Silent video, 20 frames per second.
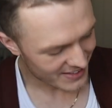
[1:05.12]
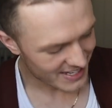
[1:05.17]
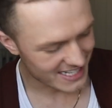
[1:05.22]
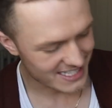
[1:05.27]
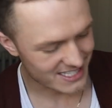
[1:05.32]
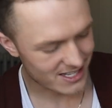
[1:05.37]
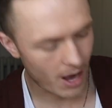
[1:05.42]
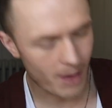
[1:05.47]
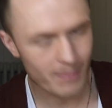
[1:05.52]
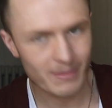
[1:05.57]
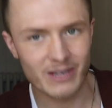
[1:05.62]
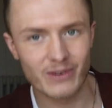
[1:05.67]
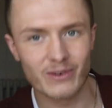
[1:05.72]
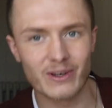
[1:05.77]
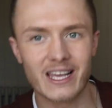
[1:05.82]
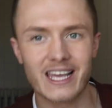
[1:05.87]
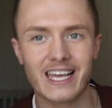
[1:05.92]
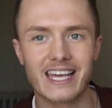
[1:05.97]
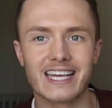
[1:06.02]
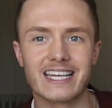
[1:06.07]
is coming on
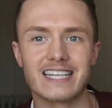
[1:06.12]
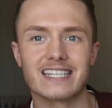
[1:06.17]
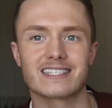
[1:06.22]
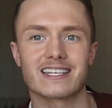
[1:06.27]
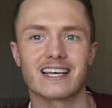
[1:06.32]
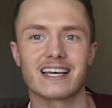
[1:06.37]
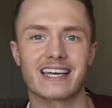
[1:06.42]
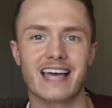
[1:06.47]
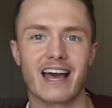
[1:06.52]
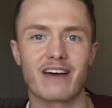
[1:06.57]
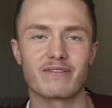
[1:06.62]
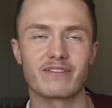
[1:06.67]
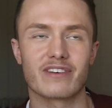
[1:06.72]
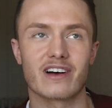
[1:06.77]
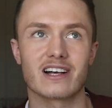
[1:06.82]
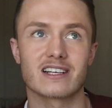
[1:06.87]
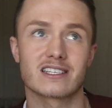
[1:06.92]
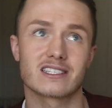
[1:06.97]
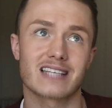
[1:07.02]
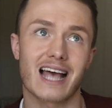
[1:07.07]
heat again for
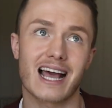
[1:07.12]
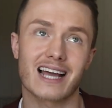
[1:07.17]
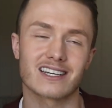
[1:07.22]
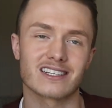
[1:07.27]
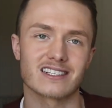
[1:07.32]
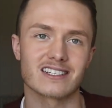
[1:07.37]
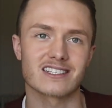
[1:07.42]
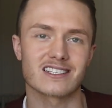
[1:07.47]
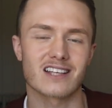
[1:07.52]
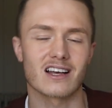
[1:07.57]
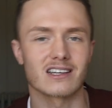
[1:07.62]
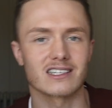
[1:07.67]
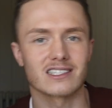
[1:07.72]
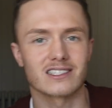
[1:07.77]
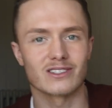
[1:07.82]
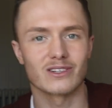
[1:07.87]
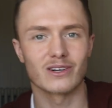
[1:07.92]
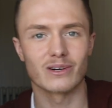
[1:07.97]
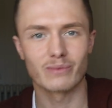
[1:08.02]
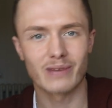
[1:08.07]
her second
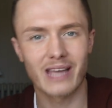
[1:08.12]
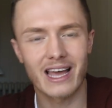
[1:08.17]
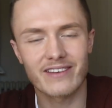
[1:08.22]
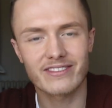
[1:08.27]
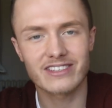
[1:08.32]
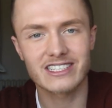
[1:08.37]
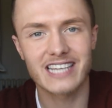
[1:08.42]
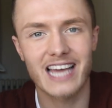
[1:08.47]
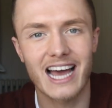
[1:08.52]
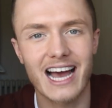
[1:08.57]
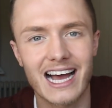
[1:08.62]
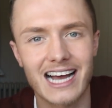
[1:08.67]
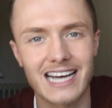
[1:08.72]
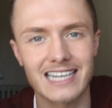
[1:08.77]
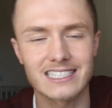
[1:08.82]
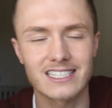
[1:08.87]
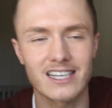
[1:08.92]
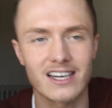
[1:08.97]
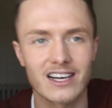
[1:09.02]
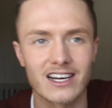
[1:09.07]
cycle, and we haven't yet
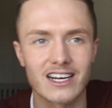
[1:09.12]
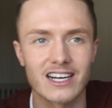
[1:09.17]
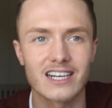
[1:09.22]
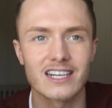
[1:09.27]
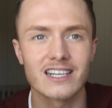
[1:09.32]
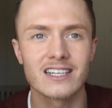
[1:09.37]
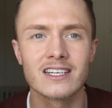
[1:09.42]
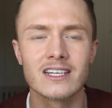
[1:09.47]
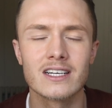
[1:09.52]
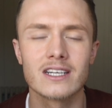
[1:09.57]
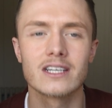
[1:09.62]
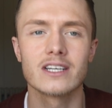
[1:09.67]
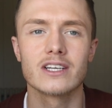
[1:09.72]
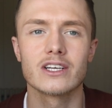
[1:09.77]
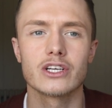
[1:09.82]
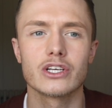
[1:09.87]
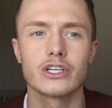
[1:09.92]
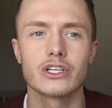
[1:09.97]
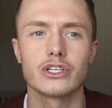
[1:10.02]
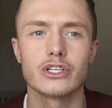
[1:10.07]
had her
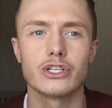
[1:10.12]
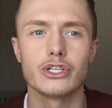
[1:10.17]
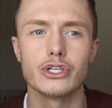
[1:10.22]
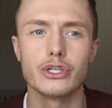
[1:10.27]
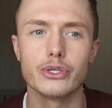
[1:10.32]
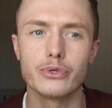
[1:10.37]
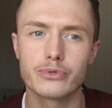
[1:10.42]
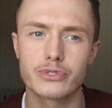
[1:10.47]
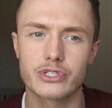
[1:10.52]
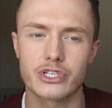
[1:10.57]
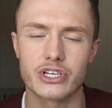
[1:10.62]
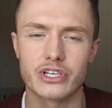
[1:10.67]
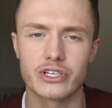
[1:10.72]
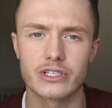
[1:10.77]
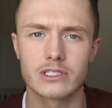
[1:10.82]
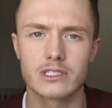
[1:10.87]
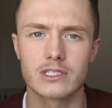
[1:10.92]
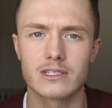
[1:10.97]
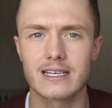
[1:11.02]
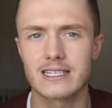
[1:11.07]

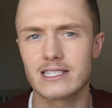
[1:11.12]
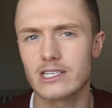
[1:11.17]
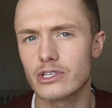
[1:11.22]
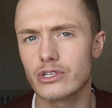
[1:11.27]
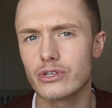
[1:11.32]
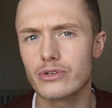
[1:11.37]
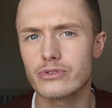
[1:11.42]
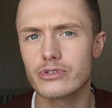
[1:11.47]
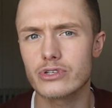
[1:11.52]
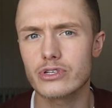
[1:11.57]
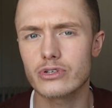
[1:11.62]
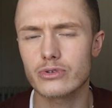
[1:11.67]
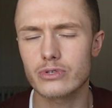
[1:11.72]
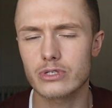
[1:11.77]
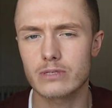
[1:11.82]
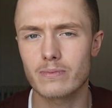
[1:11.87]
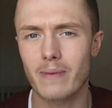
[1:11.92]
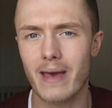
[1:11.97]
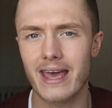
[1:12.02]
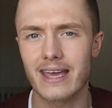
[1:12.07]
neutered. Is it neutered or
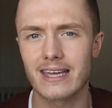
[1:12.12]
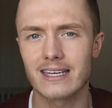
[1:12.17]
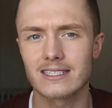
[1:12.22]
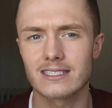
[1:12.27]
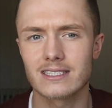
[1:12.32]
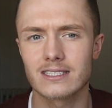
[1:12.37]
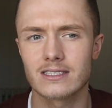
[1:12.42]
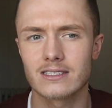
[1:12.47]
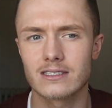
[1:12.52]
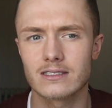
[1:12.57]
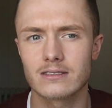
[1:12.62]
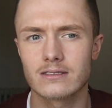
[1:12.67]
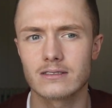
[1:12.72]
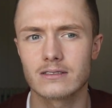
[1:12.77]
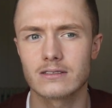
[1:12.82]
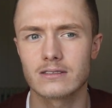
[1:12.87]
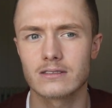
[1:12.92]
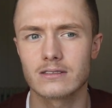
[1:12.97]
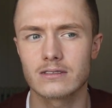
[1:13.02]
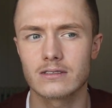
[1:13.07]
spayed?
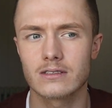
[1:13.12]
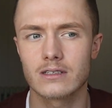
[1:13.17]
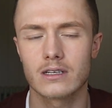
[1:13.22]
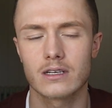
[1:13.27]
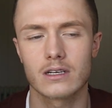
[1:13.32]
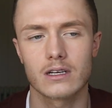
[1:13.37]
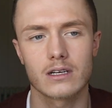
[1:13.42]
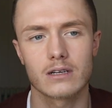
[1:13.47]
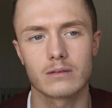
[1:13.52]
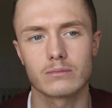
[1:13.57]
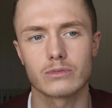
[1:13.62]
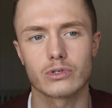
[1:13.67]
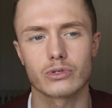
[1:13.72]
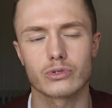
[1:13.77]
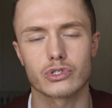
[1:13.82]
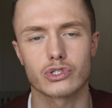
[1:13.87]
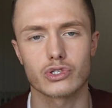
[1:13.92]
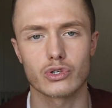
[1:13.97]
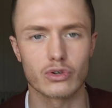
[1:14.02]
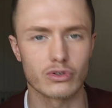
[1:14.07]

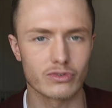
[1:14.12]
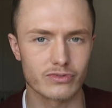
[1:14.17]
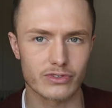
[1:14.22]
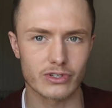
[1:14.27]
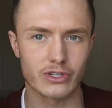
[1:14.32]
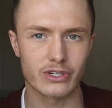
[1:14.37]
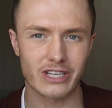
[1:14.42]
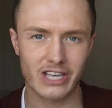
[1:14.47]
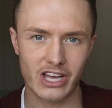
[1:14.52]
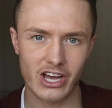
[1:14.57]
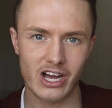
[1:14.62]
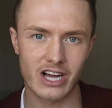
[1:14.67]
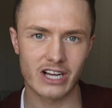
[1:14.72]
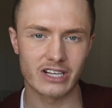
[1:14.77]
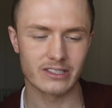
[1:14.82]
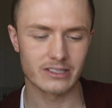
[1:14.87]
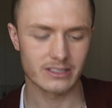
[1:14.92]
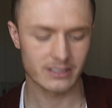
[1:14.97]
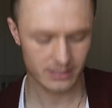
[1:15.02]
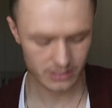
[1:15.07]
Not sure for a
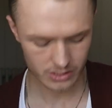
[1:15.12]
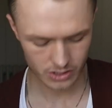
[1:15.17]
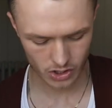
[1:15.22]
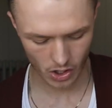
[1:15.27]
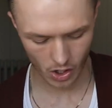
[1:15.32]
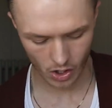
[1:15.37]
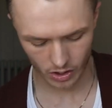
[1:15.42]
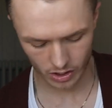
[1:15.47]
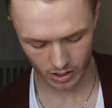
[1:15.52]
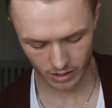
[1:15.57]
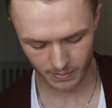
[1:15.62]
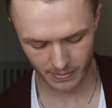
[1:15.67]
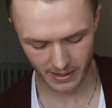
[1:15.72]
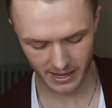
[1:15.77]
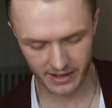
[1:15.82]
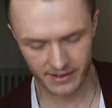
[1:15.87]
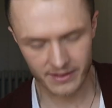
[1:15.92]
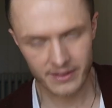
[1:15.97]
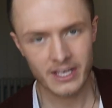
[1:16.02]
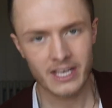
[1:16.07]
girl dog,
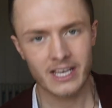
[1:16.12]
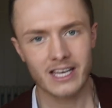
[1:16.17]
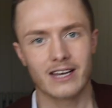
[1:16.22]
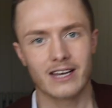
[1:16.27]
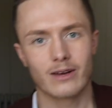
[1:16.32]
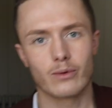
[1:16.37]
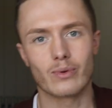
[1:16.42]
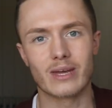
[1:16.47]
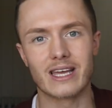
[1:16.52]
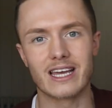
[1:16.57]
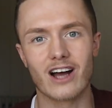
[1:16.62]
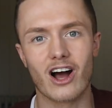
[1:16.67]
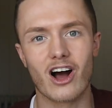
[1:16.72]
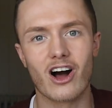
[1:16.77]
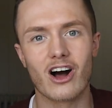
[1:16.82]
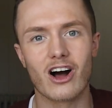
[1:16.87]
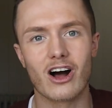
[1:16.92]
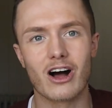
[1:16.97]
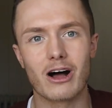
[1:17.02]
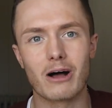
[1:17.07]
but we
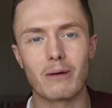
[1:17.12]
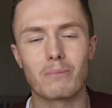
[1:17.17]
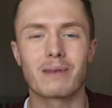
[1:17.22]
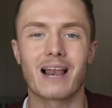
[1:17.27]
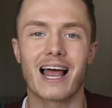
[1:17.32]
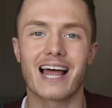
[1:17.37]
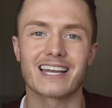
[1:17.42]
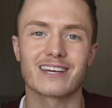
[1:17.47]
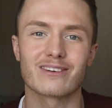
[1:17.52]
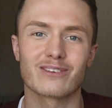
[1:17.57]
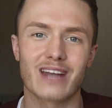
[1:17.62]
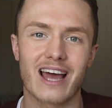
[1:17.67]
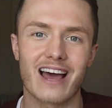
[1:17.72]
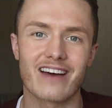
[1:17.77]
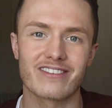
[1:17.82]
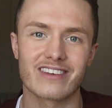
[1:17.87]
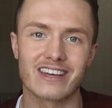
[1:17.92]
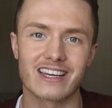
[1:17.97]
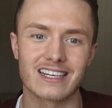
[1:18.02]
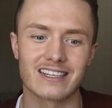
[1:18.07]
are planning on
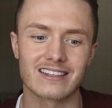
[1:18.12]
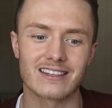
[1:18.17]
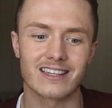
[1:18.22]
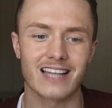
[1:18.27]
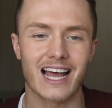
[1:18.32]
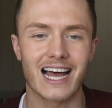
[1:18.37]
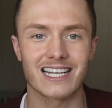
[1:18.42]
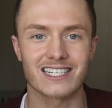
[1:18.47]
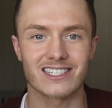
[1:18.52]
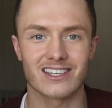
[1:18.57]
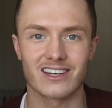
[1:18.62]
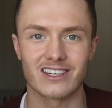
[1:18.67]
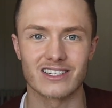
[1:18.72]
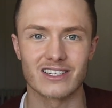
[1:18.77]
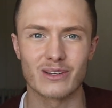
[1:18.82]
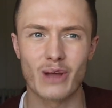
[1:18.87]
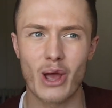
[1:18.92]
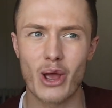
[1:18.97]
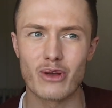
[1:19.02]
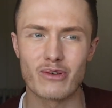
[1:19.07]
having that
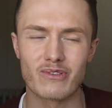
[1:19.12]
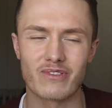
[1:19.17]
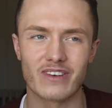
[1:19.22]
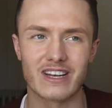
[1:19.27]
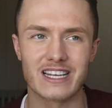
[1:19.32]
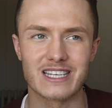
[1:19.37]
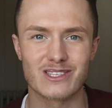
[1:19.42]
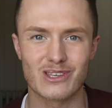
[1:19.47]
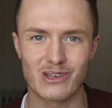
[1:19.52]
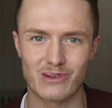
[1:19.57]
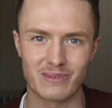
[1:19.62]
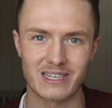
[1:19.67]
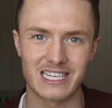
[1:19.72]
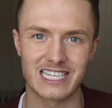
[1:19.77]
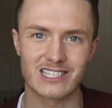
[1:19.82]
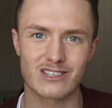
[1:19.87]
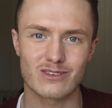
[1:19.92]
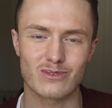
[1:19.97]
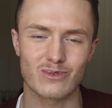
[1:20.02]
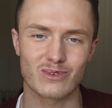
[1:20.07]
done hopefully soon. We
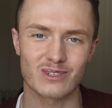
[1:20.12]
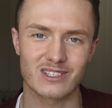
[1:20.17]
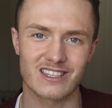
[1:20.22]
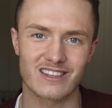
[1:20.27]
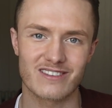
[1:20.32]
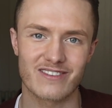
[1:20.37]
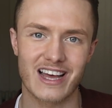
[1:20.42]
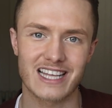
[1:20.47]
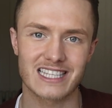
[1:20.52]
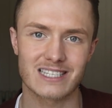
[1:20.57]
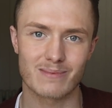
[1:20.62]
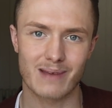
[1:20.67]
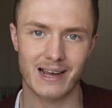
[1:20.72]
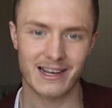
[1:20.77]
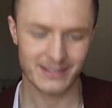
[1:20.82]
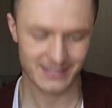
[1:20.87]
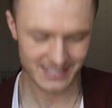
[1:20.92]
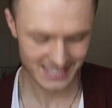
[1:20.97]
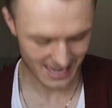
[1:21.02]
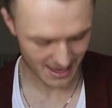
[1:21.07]
need to talk to the vet
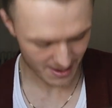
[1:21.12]
about